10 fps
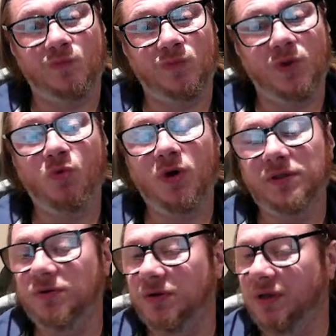Where
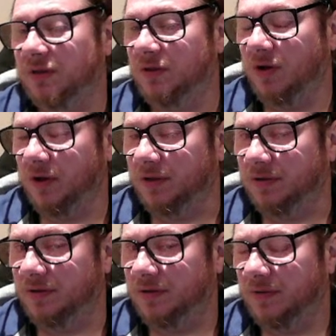do you get the
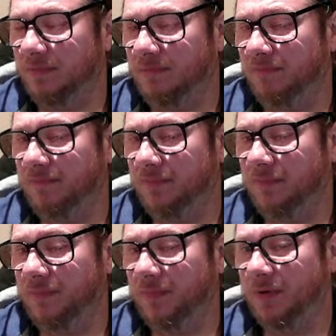knight?
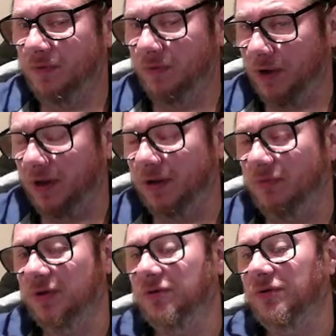Really,
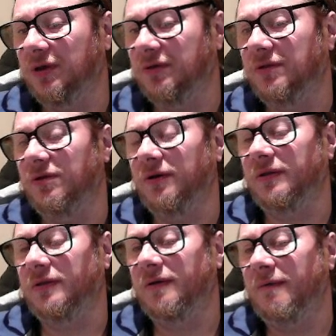where do you get the
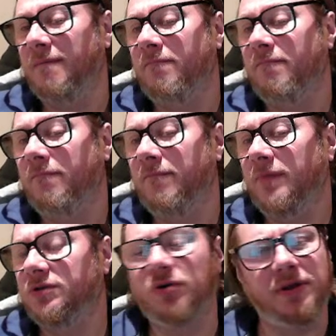knight?
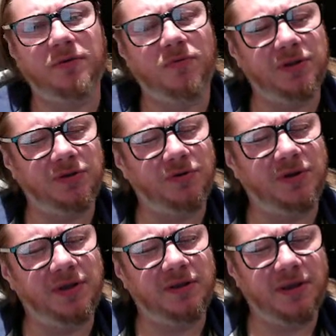Sorry, where do you
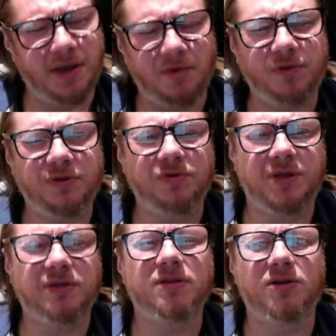get... Yeah, where do you
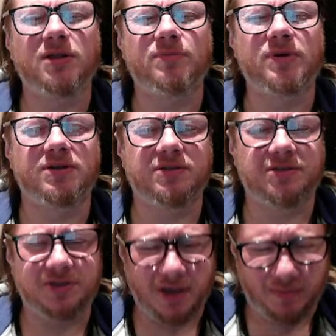get the knight? Because it's
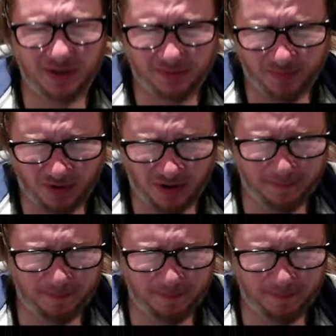attacked by the pawn.